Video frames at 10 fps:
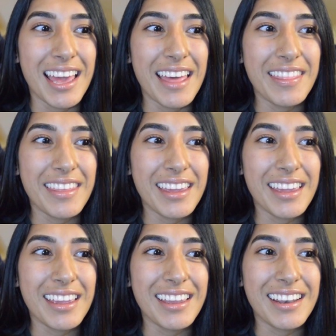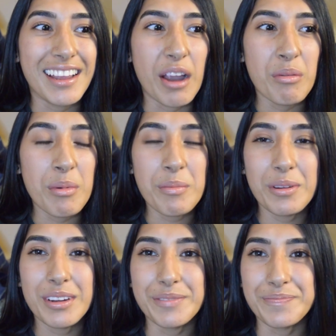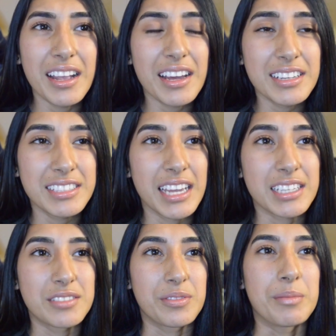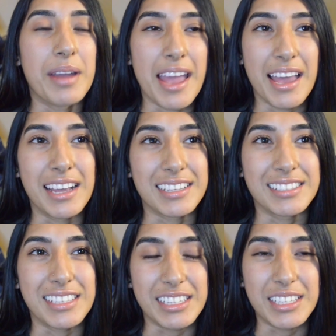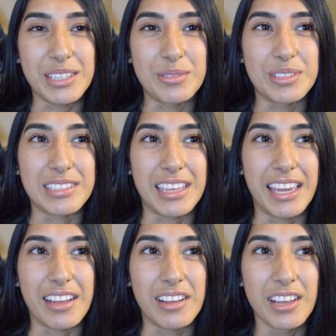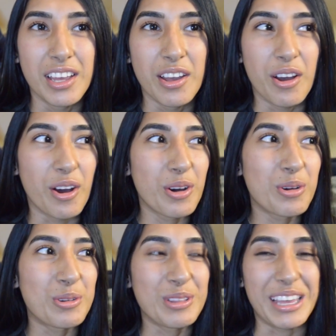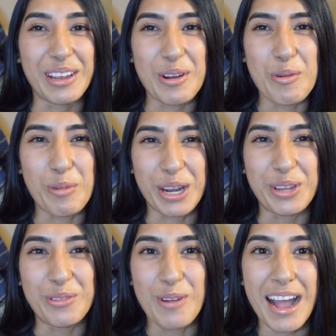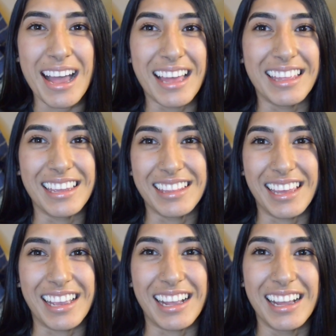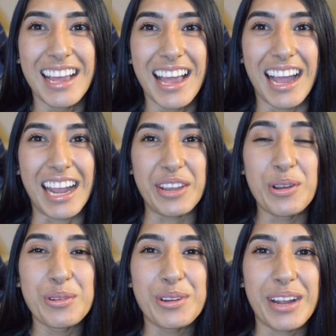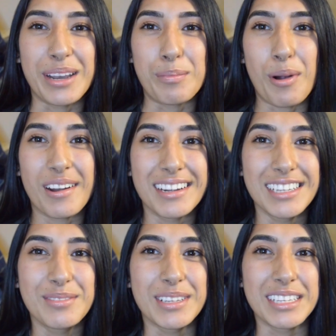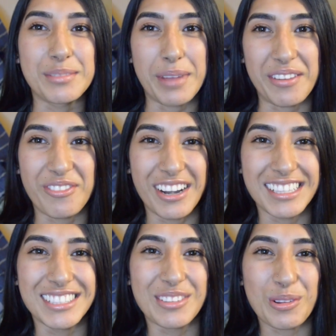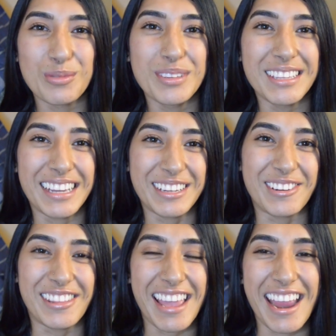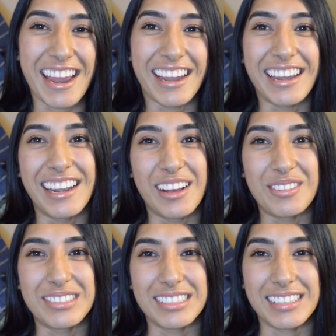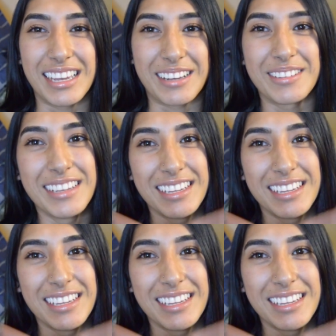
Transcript: and then I remember I got a text from my ex, and he was like, oh, like where you at, and like I know you're at a party because my friends told me that you're there. And I was just like,